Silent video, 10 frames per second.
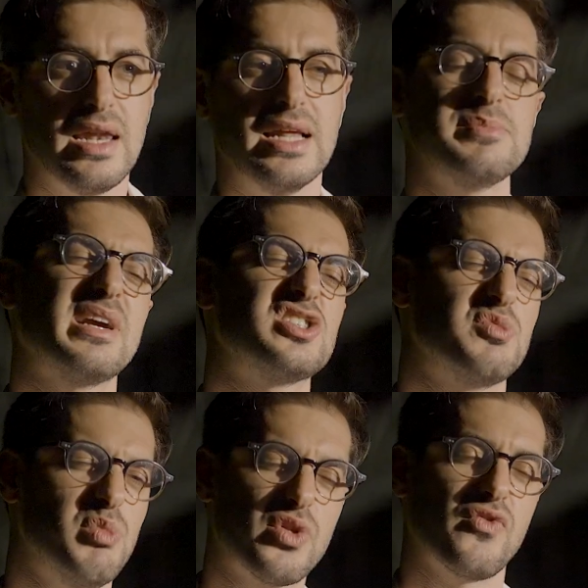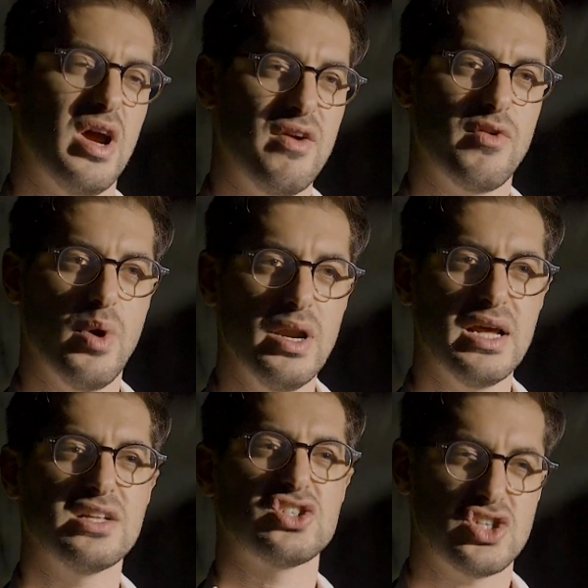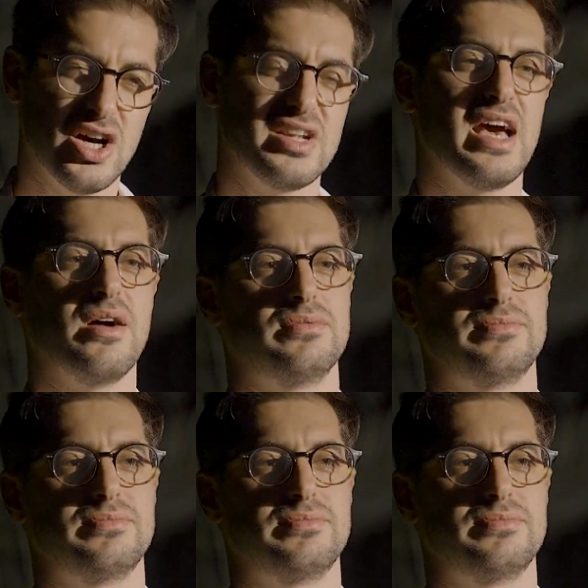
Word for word: Let's make it smooth for everyone and start now.